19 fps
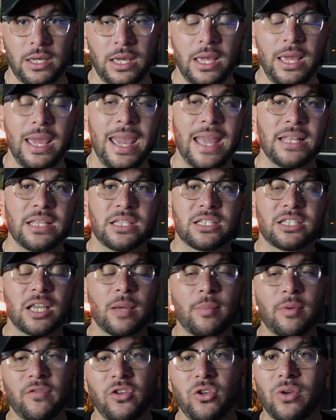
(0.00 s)
And some
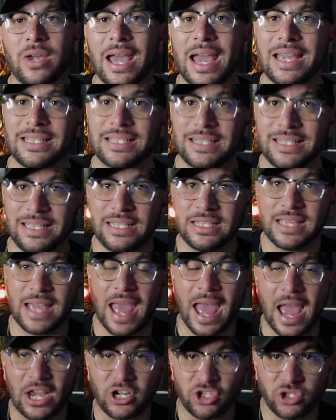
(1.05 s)
of you guys need to
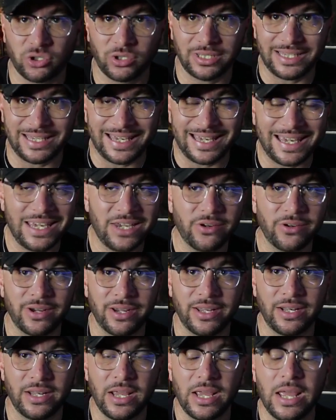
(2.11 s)
actually hear
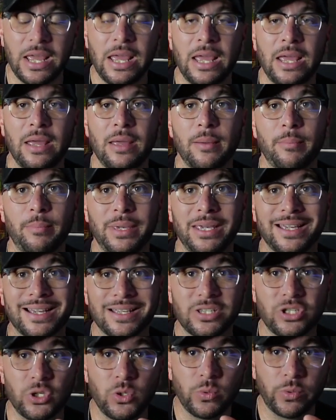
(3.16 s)
it
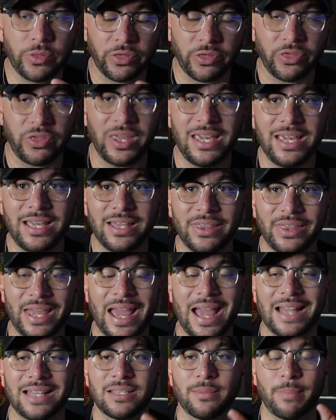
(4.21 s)
because you think
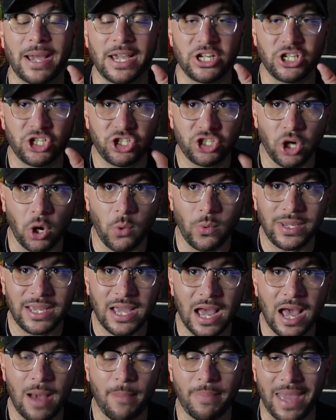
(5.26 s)
that by showing
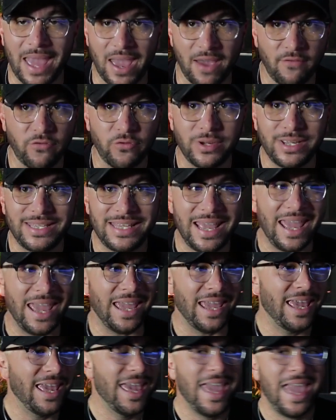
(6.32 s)
up every
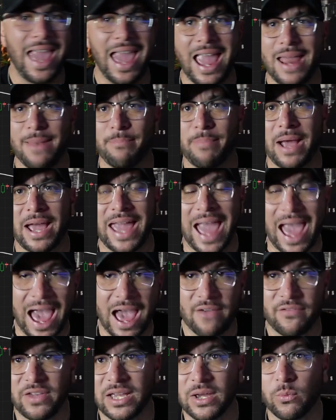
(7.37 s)
day and by
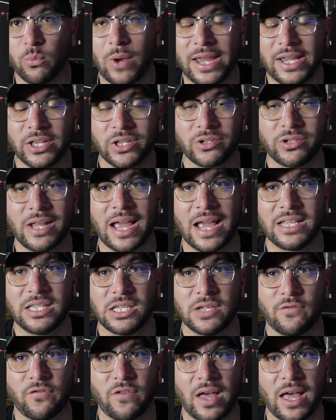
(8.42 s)
having a regular nine
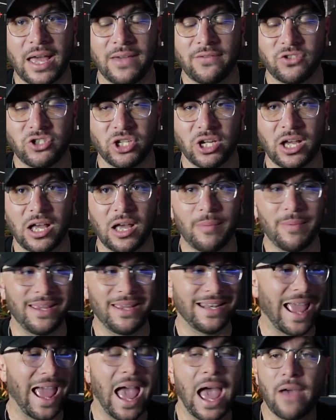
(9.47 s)
to five job and
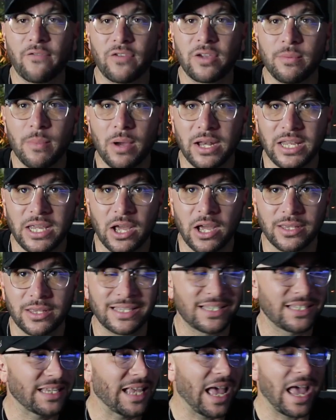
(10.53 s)
having money on the
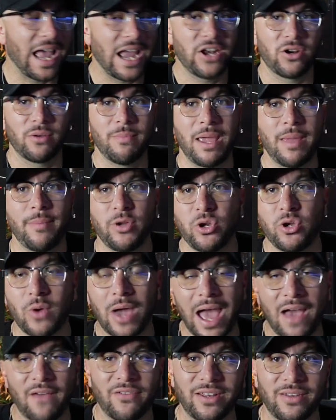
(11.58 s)
side, or maybe you
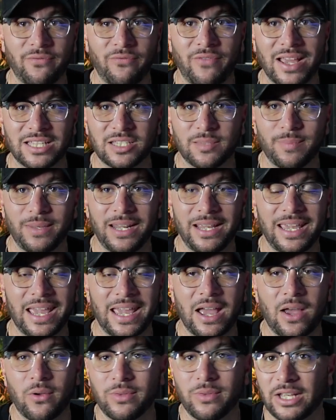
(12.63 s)
have an investment
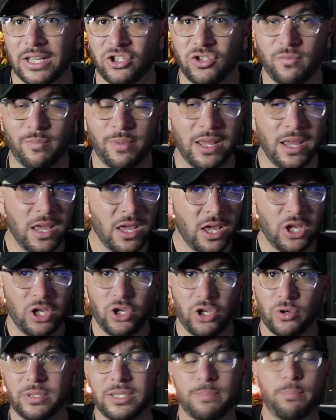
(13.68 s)
account that you have
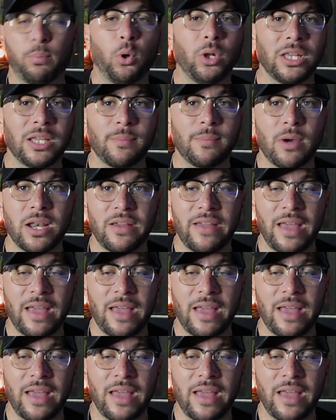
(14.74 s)
you're pulling money